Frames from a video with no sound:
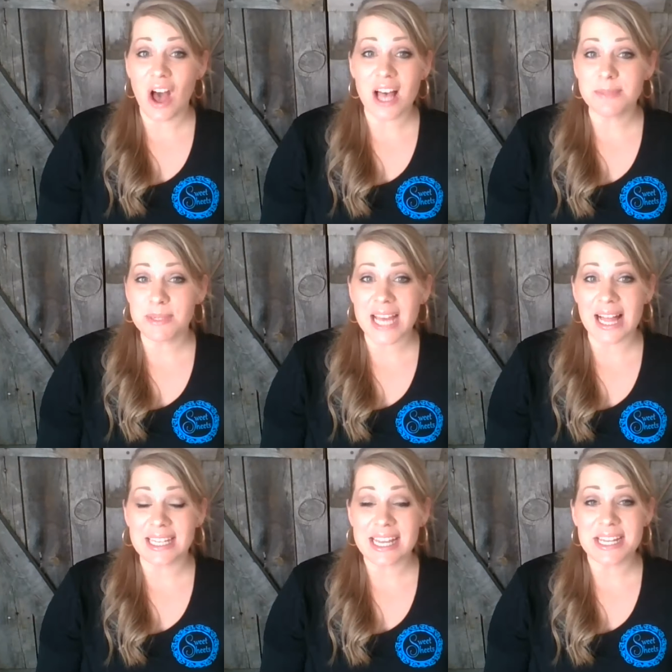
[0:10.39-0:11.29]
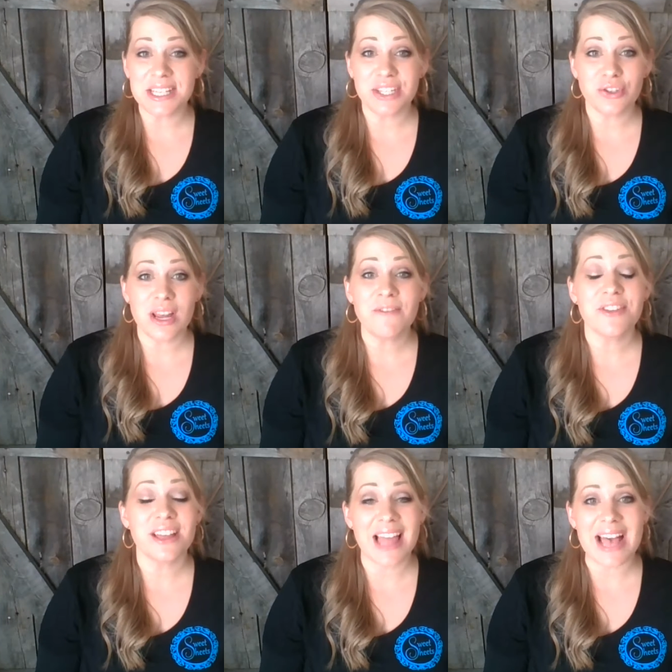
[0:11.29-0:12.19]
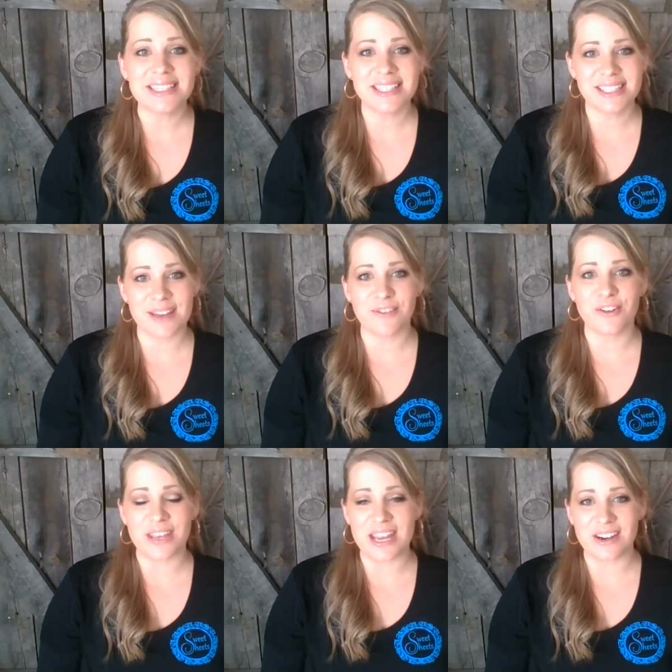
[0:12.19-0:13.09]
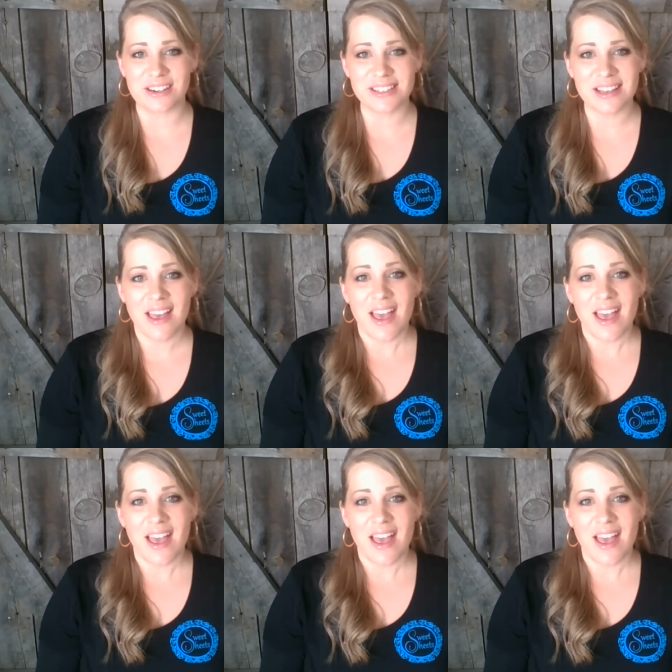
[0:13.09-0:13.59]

hospitality industry for the last several years,